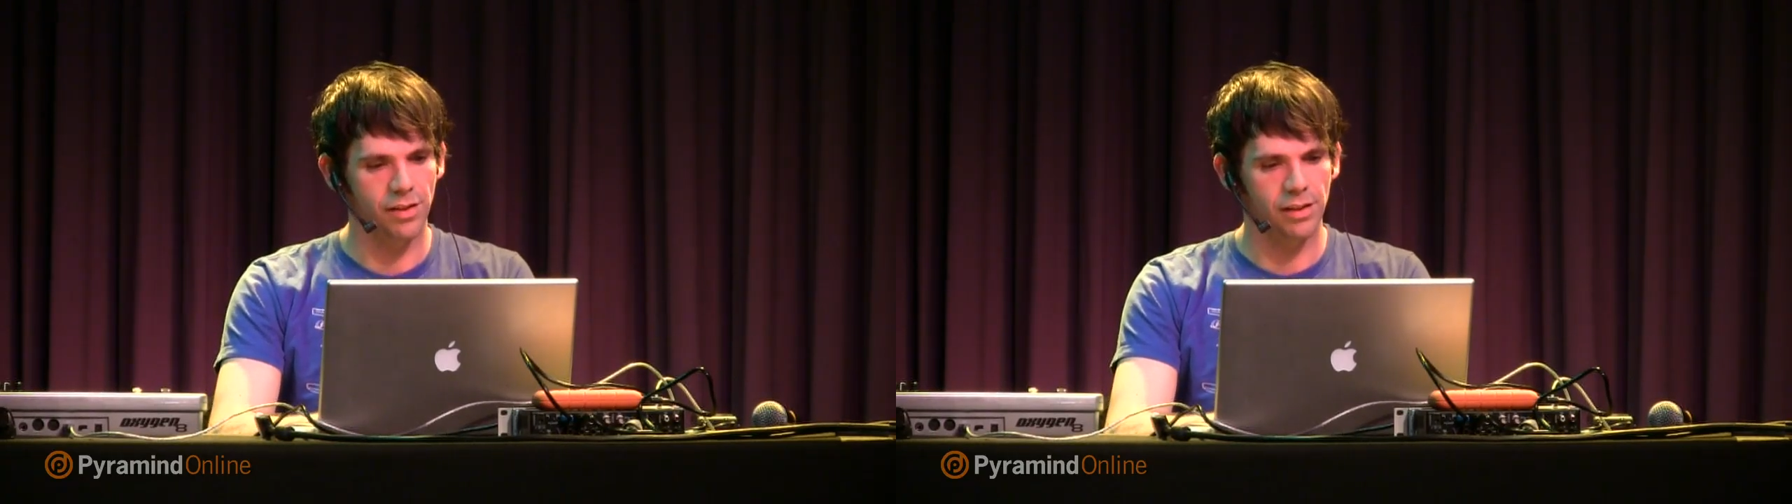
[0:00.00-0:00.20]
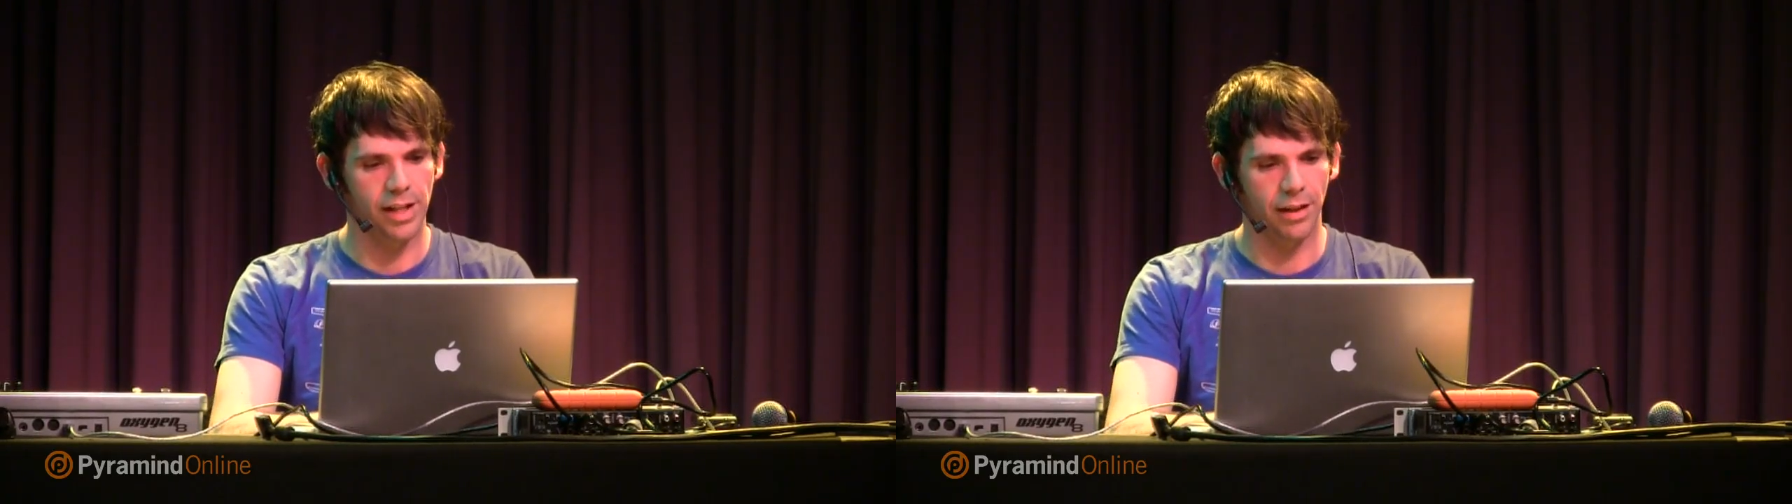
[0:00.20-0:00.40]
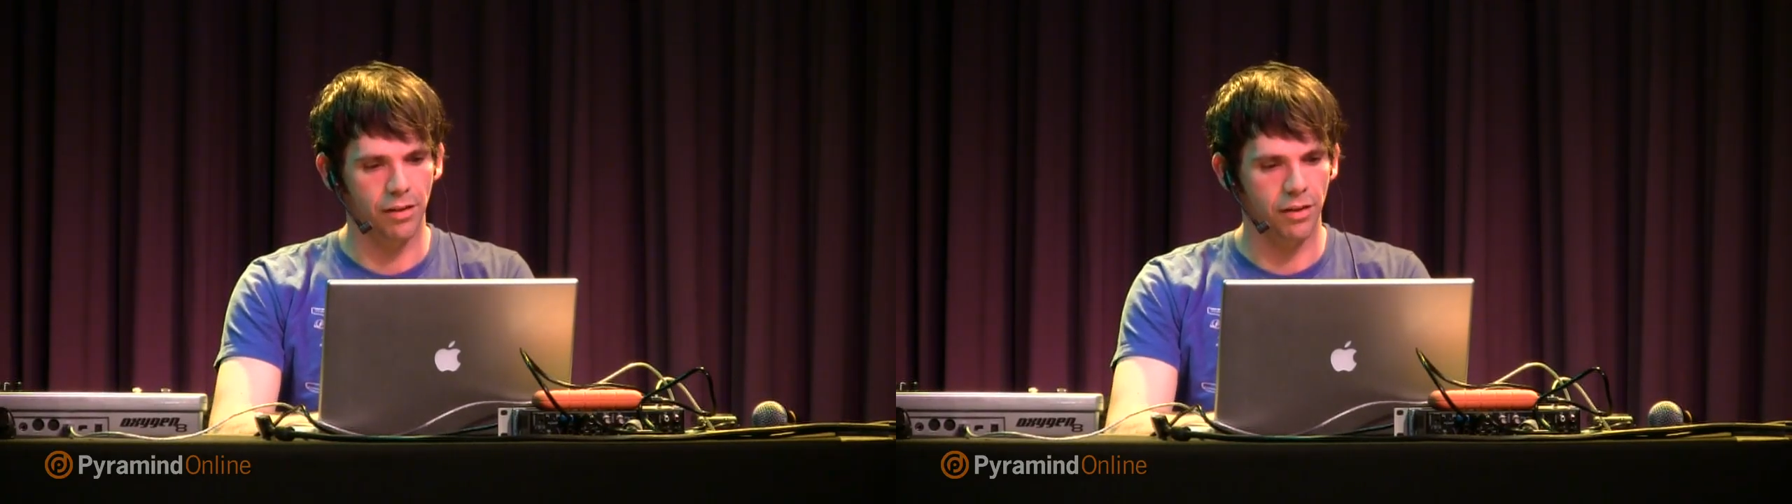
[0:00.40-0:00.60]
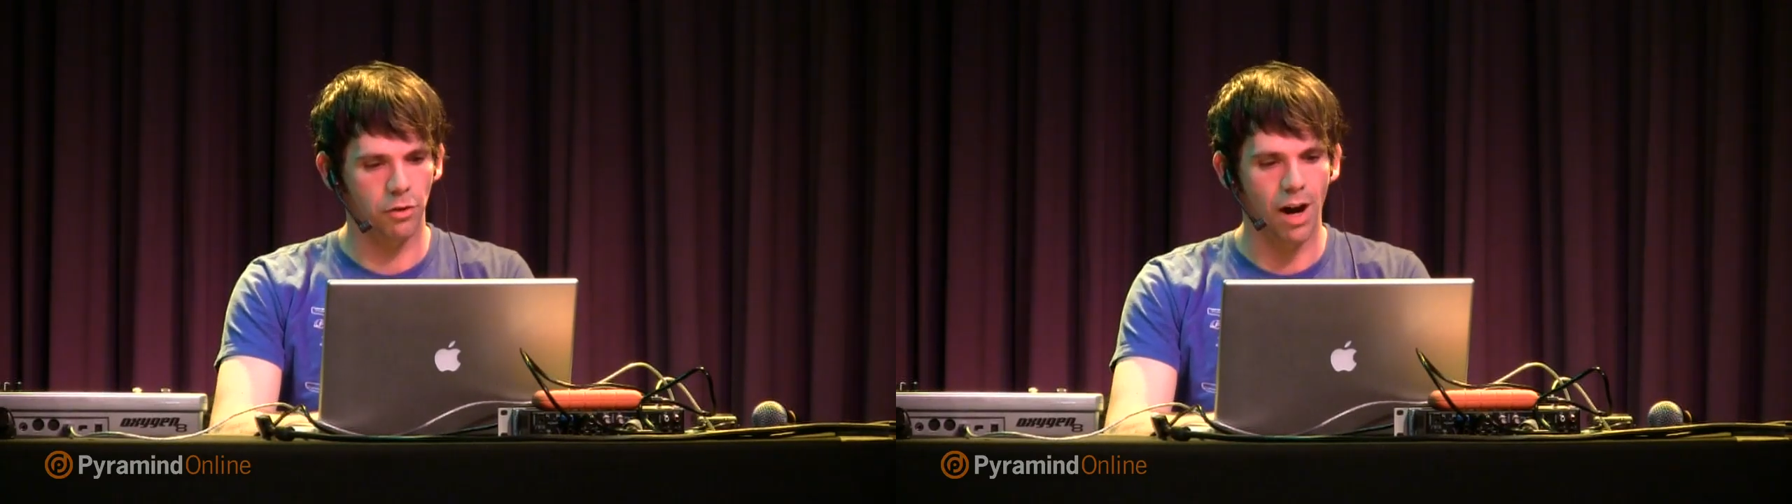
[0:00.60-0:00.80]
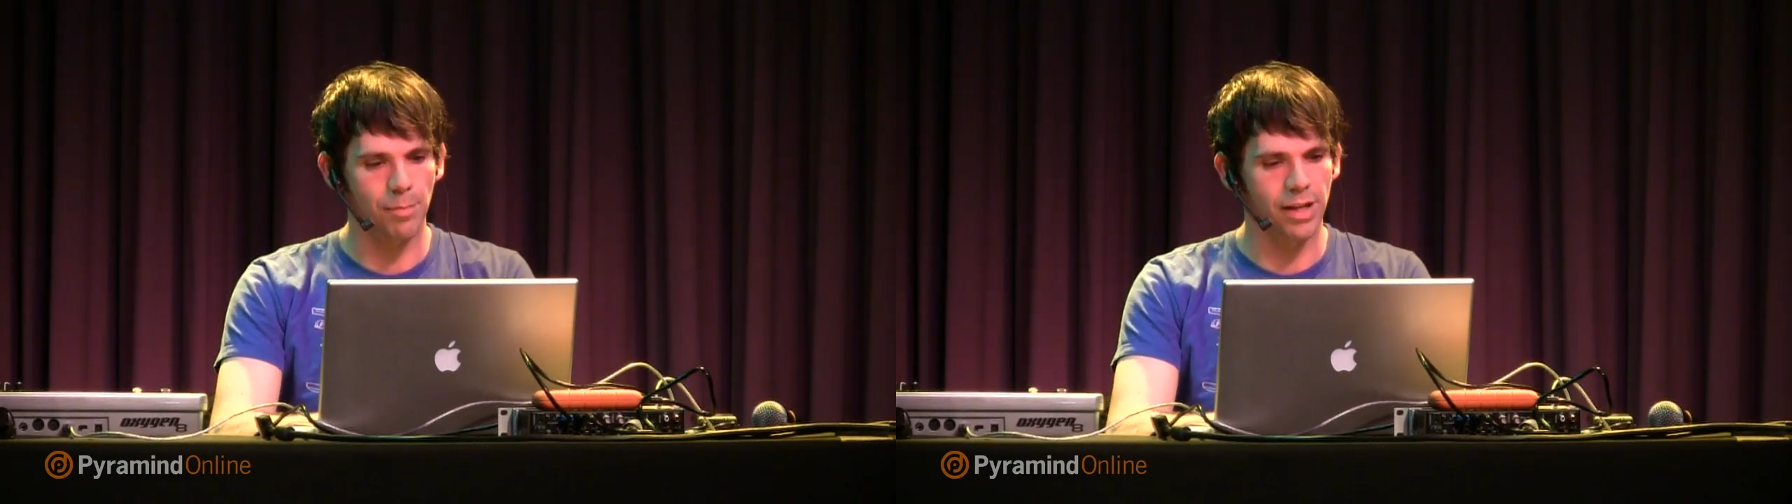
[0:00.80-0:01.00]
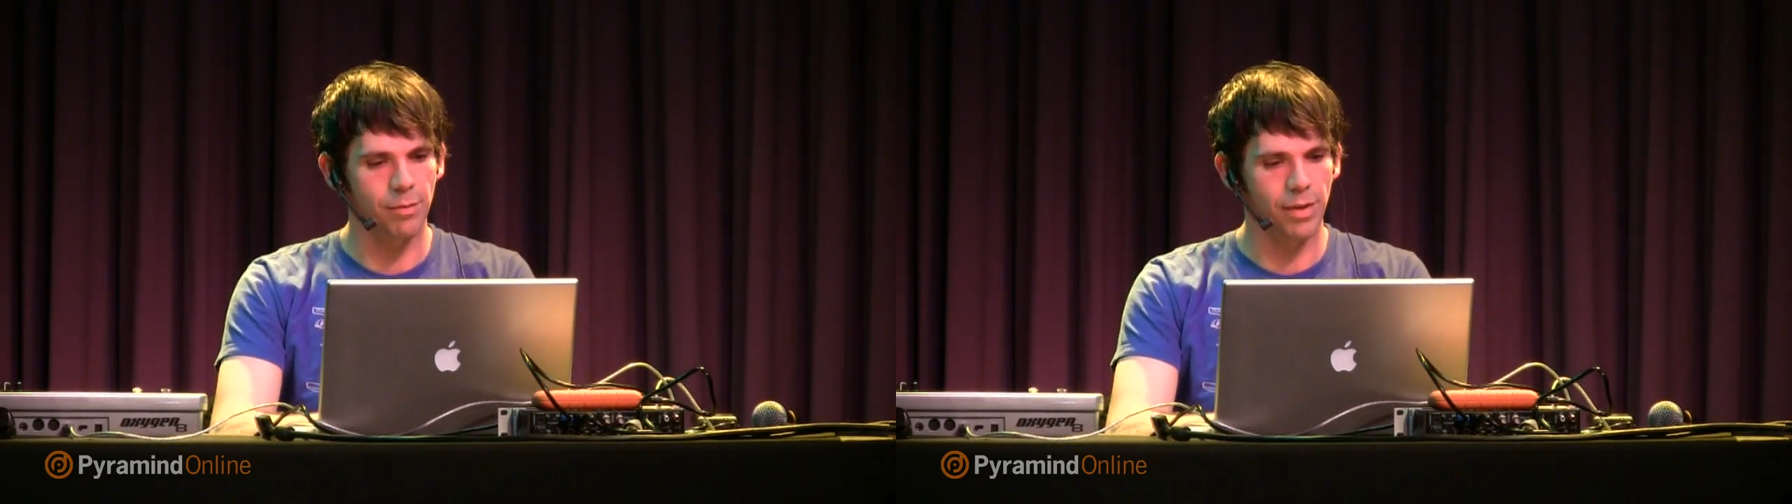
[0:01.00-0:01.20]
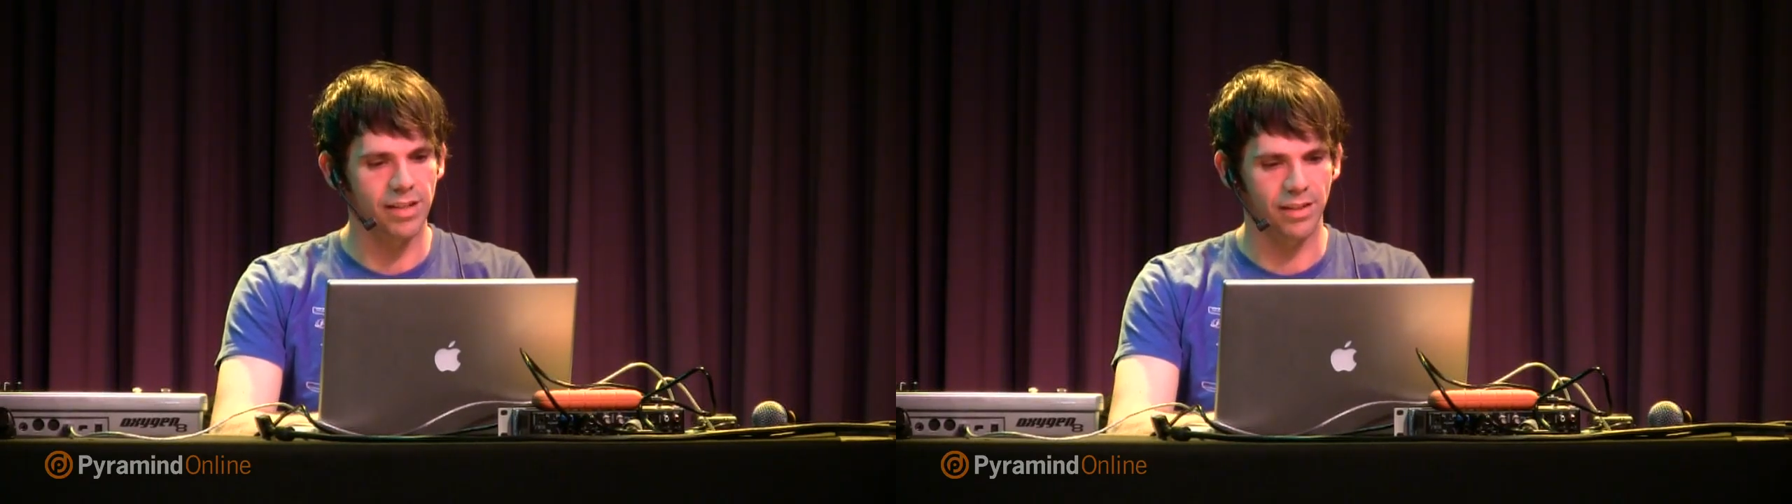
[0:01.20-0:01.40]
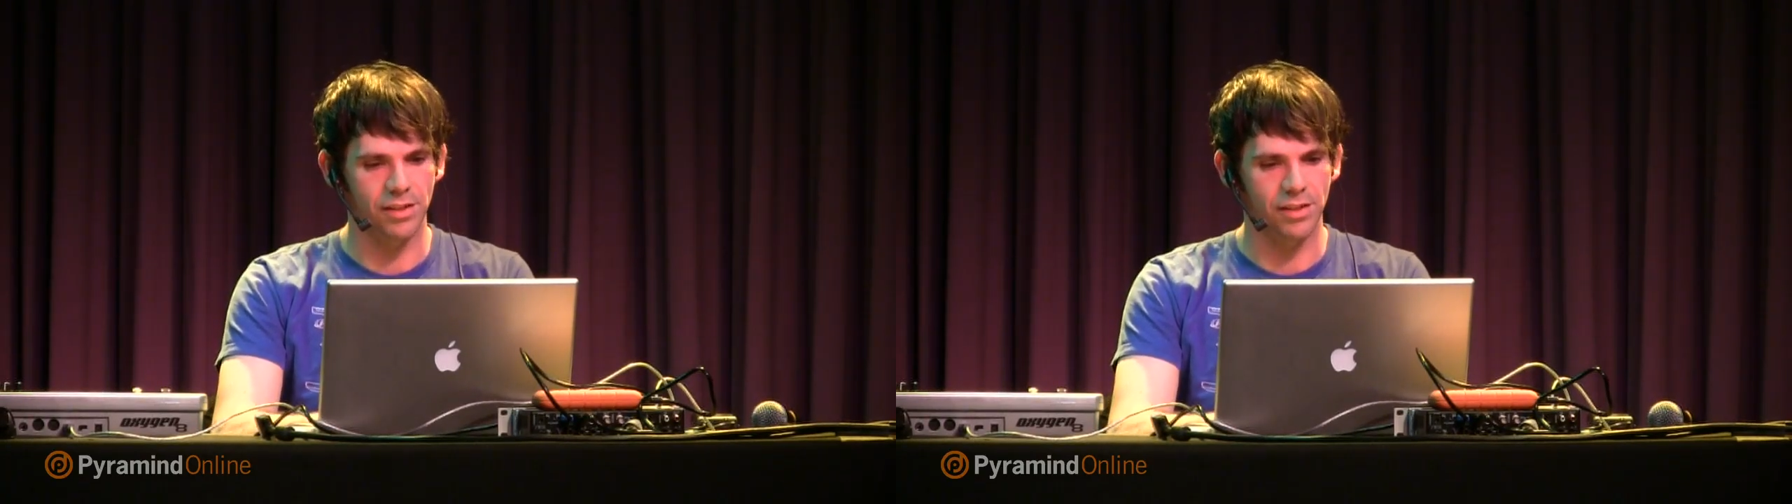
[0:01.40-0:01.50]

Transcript: like crop it, basically